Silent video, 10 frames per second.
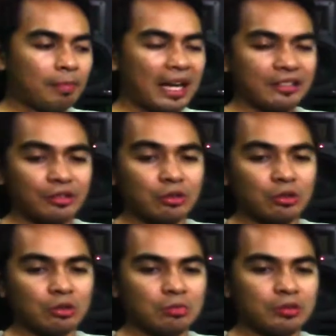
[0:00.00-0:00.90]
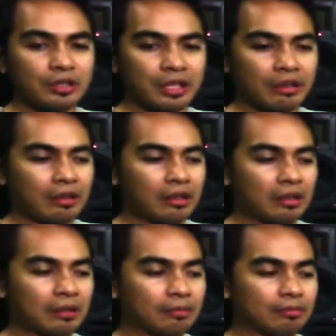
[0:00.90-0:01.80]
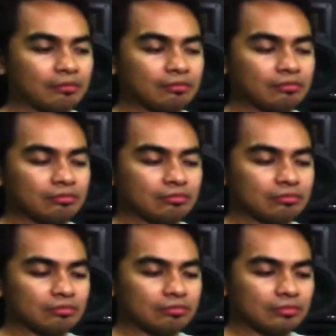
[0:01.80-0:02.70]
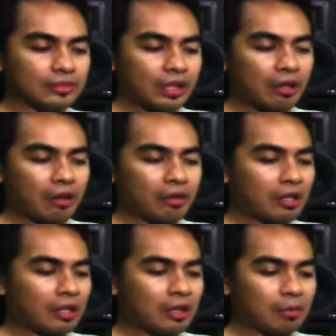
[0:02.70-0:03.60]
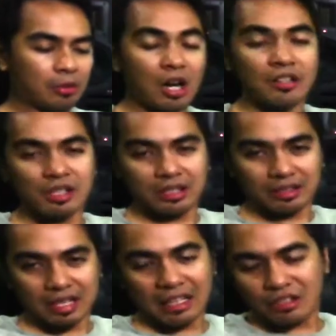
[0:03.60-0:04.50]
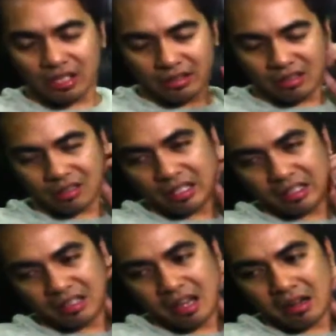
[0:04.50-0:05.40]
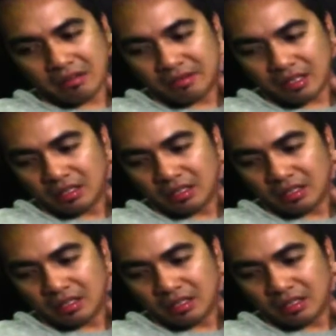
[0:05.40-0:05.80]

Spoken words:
past groups, and other projects. Actually, there's like a lot of